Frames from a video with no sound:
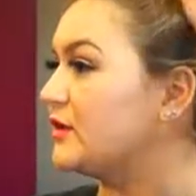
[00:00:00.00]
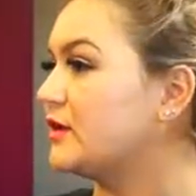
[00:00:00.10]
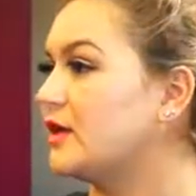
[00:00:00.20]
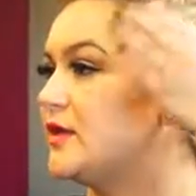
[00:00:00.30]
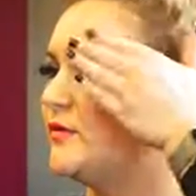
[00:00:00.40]
You
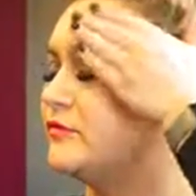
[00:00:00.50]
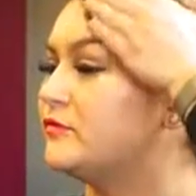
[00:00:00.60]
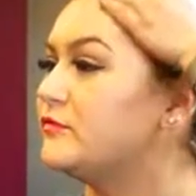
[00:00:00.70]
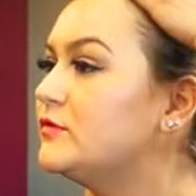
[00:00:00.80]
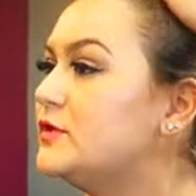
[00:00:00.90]
can kind
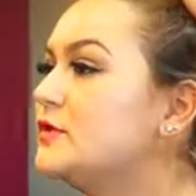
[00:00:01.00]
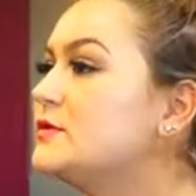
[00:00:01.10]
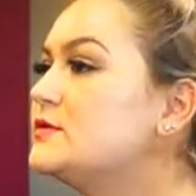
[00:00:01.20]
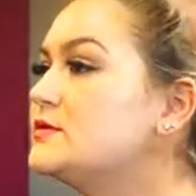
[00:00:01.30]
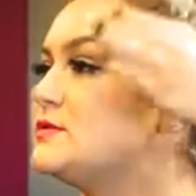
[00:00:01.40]
of
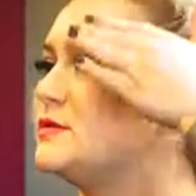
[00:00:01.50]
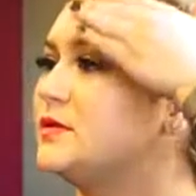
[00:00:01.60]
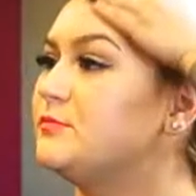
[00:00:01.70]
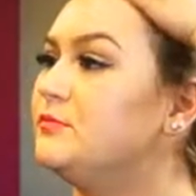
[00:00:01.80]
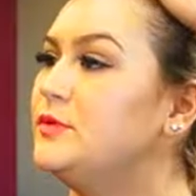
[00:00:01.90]

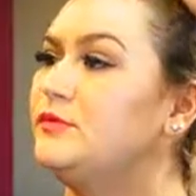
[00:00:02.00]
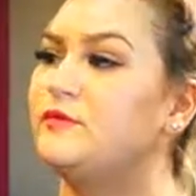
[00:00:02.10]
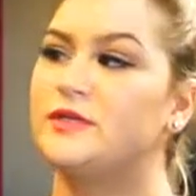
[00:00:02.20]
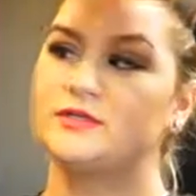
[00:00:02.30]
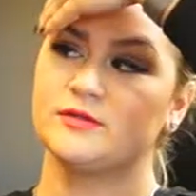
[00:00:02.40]

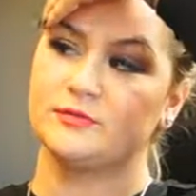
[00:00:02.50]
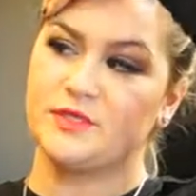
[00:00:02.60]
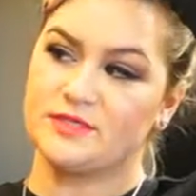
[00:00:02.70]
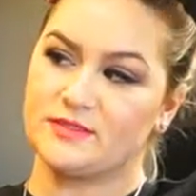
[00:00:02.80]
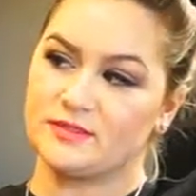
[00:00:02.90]
move these
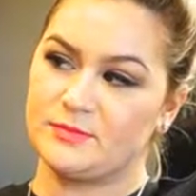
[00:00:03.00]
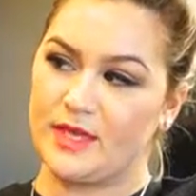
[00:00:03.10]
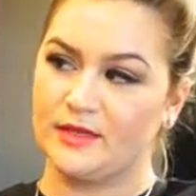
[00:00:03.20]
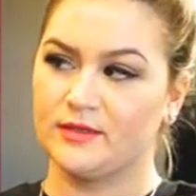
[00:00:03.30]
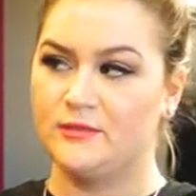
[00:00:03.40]
little pieces
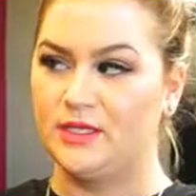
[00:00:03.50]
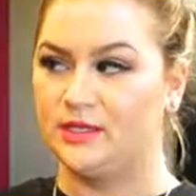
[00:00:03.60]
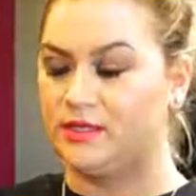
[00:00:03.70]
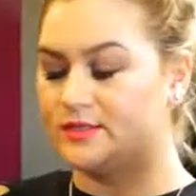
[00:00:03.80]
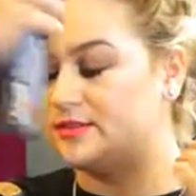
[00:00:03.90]
back and
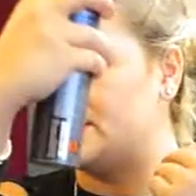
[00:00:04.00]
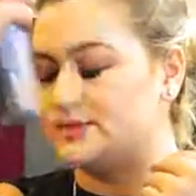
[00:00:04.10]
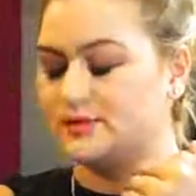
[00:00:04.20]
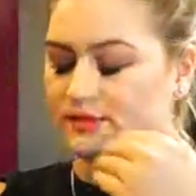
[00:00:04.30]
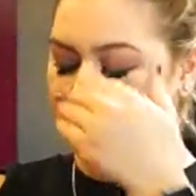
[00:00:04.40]
make it nice
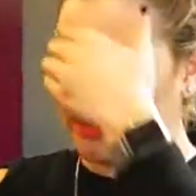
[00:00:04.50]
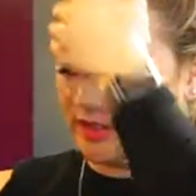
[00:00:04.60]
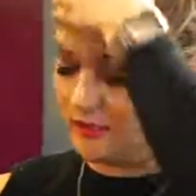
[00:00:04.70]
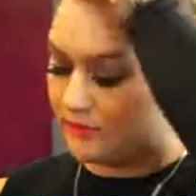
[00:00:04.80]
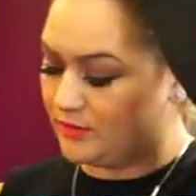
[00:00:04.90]
and
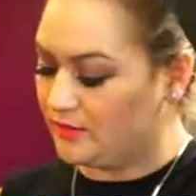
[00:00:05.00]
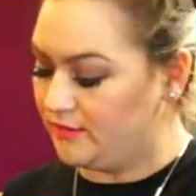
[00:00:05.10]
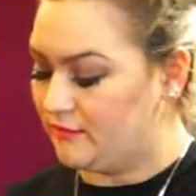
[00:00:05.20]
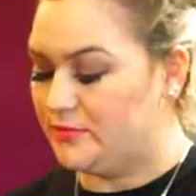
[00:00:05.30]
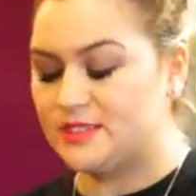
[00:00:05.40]
sleek
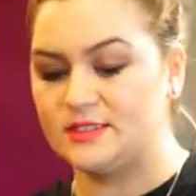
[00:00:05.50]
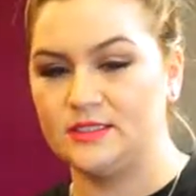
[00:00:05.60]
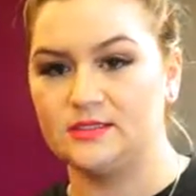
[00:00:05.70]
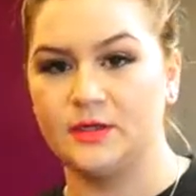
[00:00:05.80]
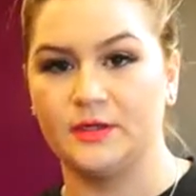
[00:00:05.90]
or leave it
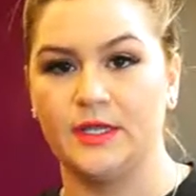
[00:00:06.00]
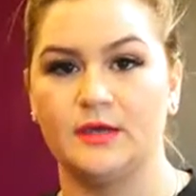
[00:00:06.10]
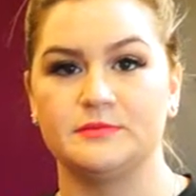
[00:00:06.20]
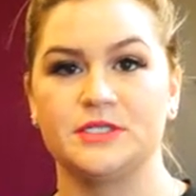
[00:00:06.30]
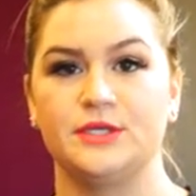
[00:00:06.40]
messy,
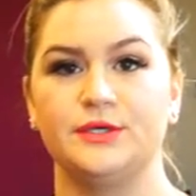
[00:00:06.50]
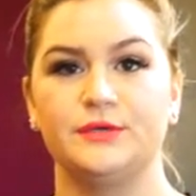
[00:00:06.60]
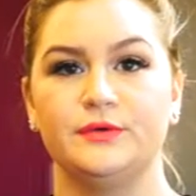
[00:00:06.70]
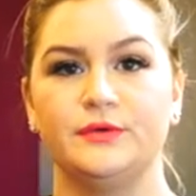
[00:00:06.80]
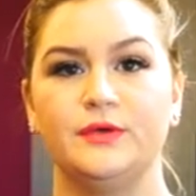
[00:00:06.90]
totally up to
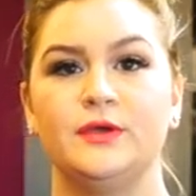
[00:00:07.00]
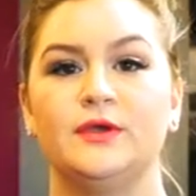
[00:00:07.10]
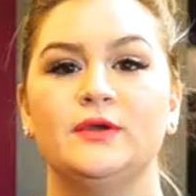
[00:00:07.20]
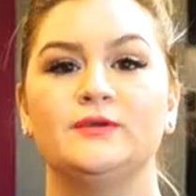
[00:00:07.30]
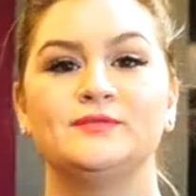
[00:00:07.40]
you.
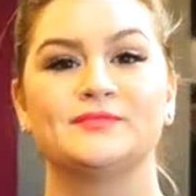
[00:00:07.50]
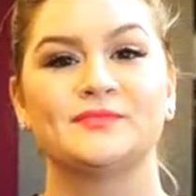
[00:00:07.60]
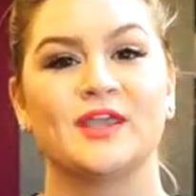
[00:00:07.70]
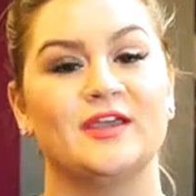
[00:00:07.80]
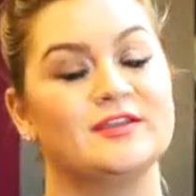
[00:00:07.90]

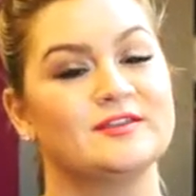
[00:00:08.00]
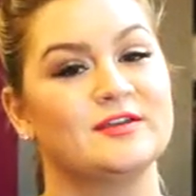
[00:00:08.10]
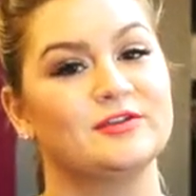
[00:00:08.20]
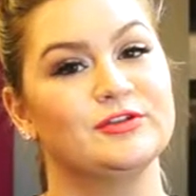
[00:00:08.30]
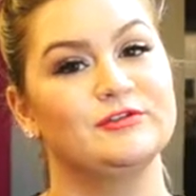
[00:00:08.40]
And
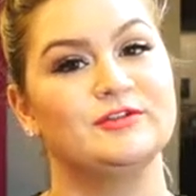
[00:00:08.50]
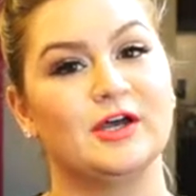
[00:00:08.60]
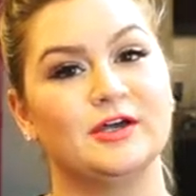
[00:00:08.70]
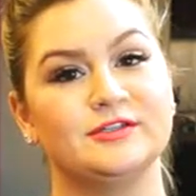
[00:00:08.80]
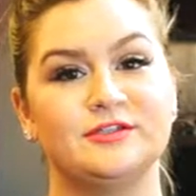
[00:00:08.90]
this
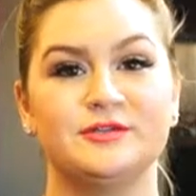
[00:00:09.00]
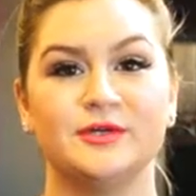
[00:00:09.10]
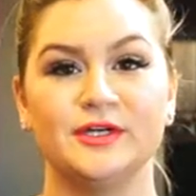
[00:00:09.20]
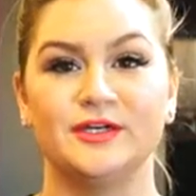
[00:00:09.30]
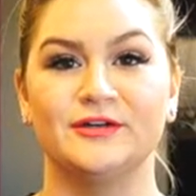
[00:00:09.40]
concludes our
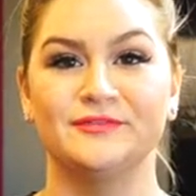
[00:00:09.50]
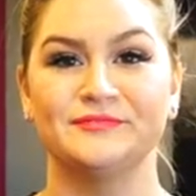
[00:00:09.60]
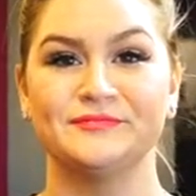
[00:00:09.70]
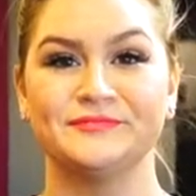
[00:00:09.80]
tutorial.